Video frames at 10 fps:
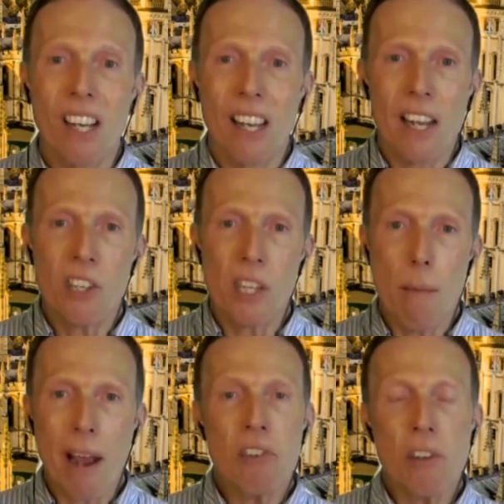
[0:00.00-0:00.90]
It's the
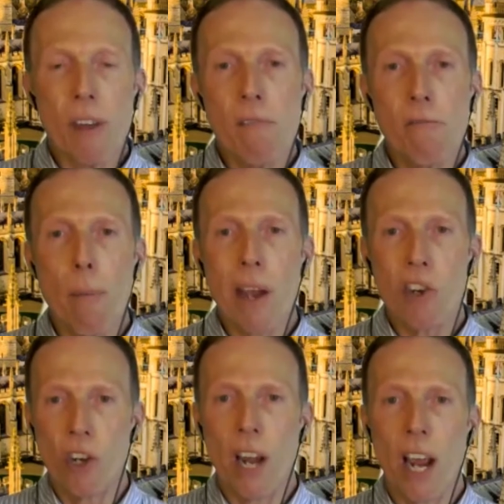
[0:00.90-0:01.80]
amount of
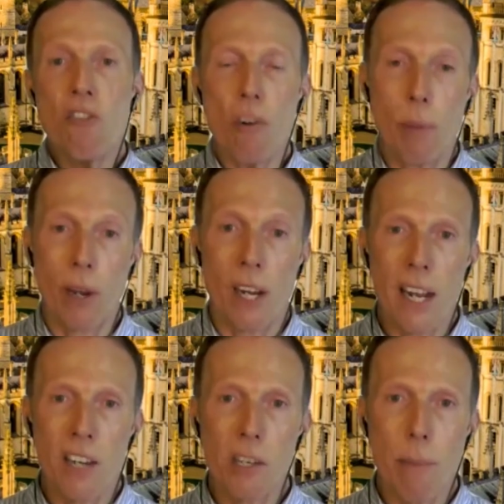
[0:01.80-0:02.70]
information entropy.
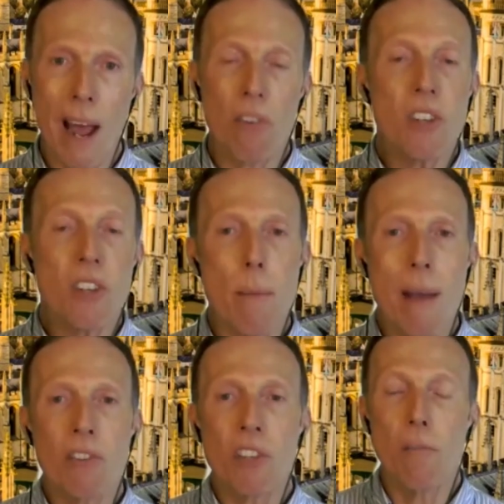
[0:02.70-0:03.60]
It's about the
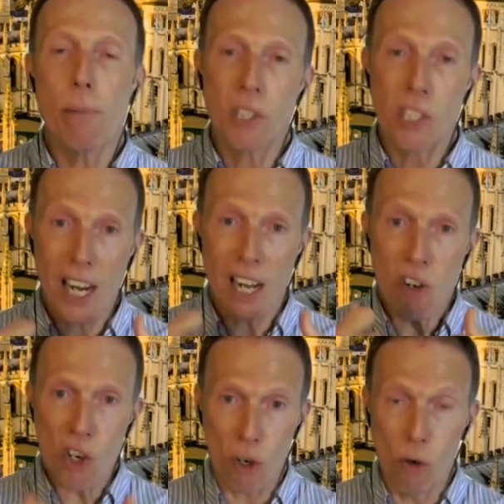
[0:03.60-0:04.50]
amount of
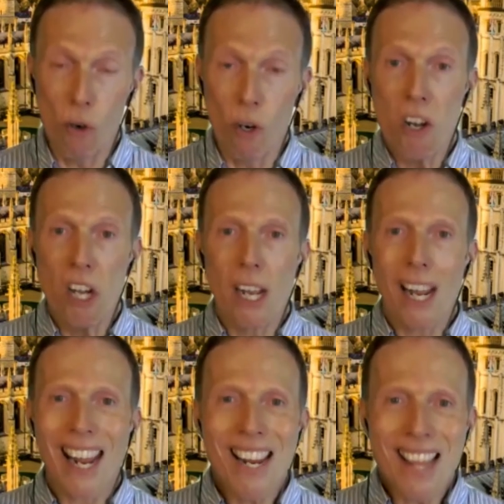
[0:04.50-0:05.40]
potential
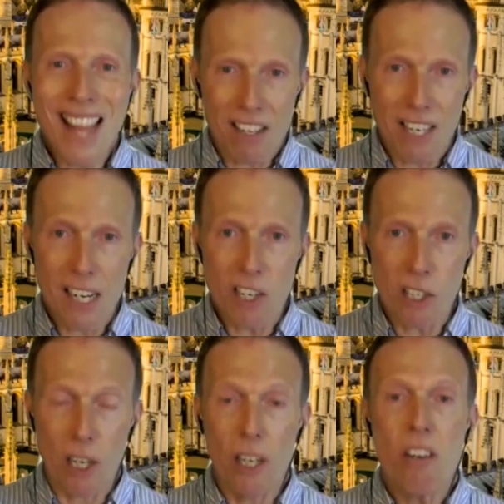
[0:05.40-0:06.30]
in that
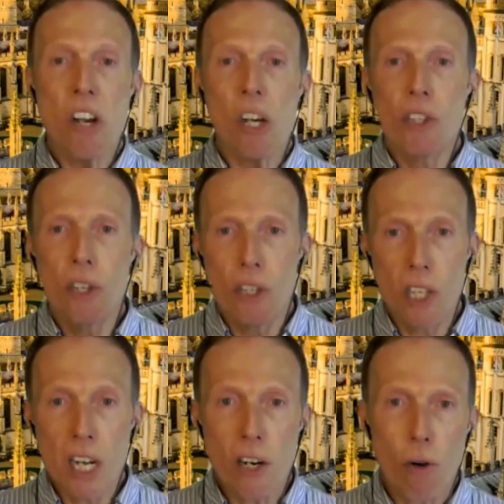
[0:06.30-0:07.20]
data to
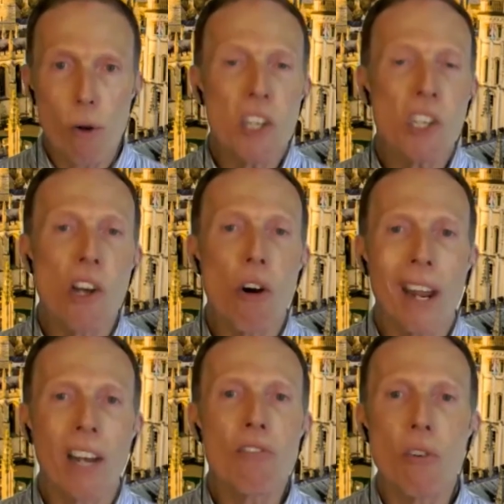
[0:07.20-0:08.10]
decrease your
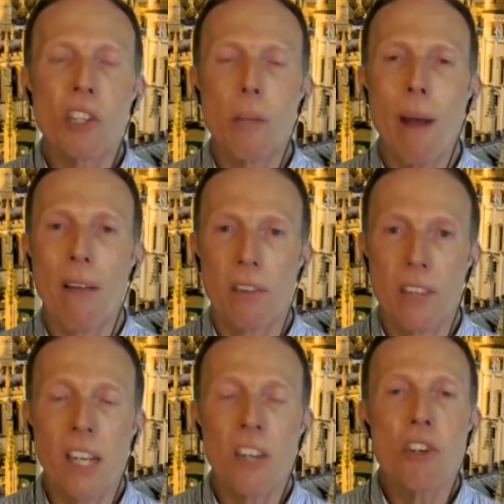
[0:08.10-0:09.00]
ignorance about the
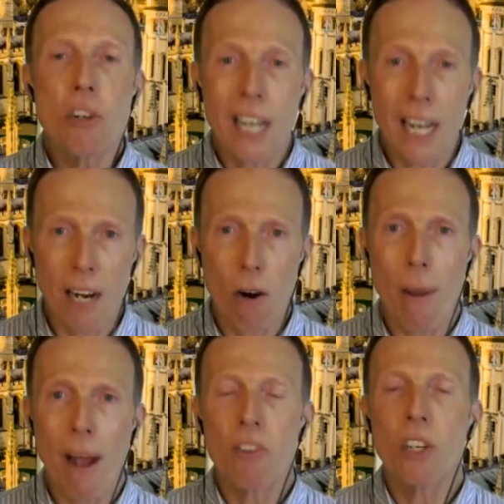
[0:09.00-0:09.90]
things you care
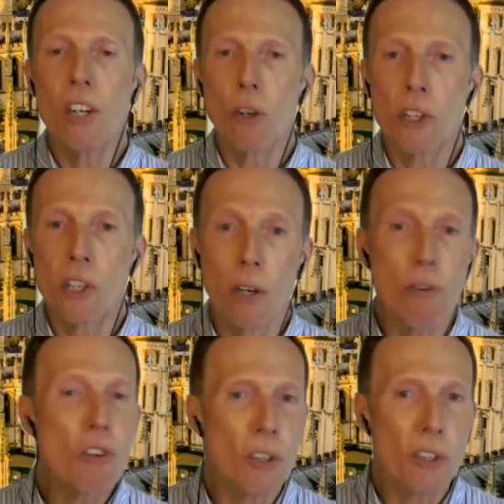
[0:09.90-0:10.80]
about in your solution